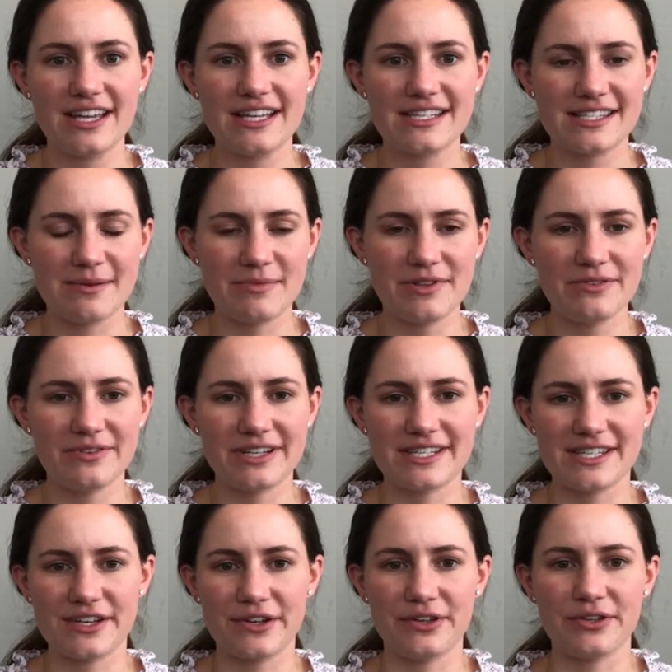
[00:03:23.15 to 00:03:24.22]
Some of the risks
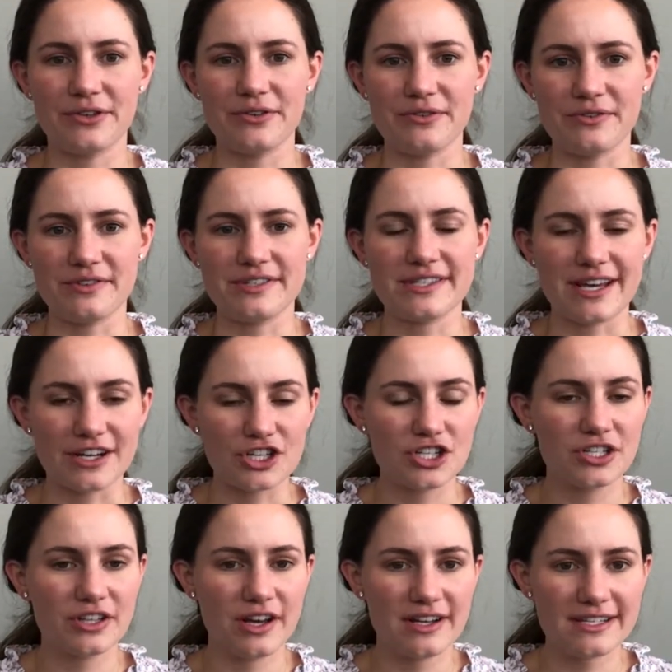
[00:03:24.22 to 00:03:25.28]
include
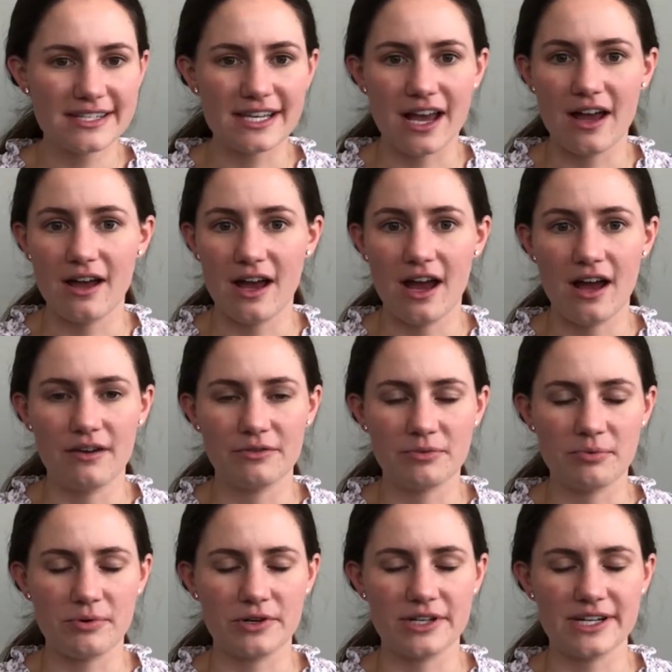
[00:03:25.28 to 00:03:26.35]
suction loss,
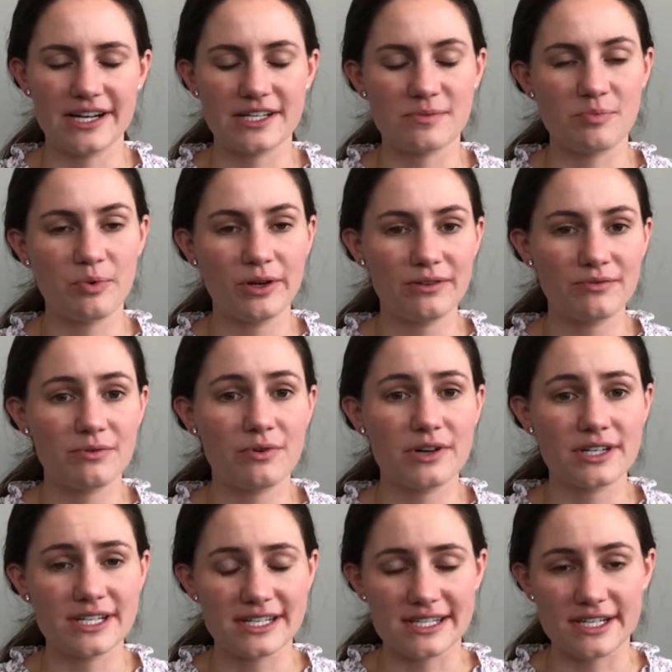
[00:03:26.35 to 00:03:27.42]
reported as 0.4
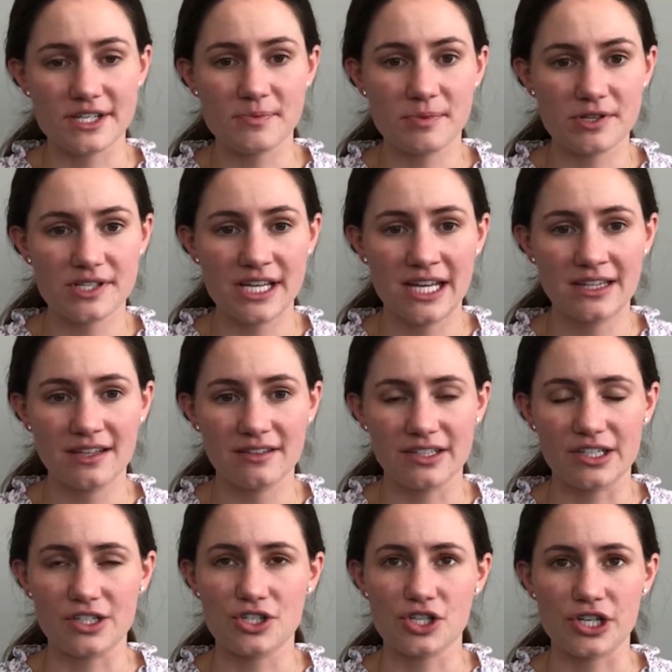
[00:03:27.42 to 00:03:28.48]
to 6% in the
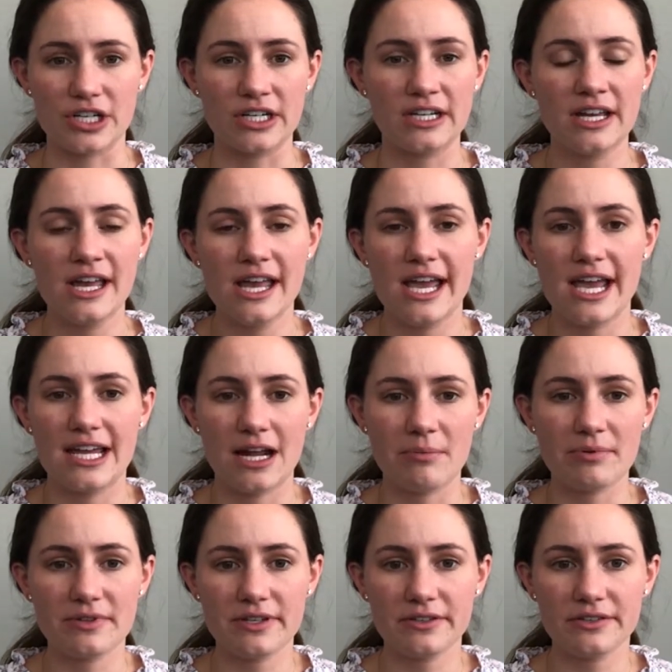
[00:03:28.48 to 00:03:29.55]
literature, and
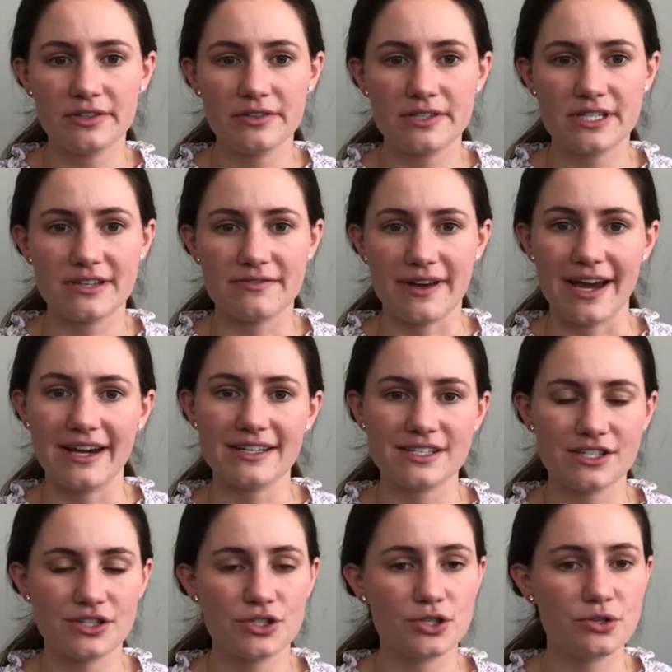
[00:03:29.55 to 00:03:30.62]
epithelial
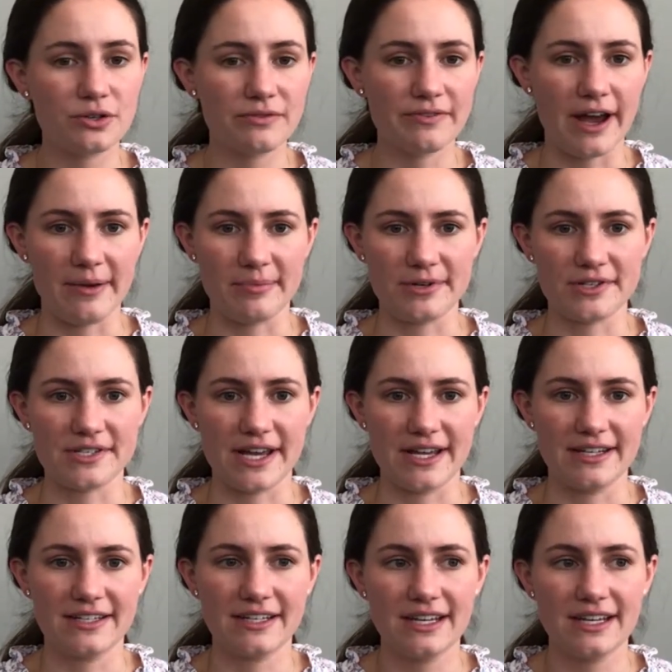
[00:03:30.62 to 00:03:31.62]
defect, 2 to 5%,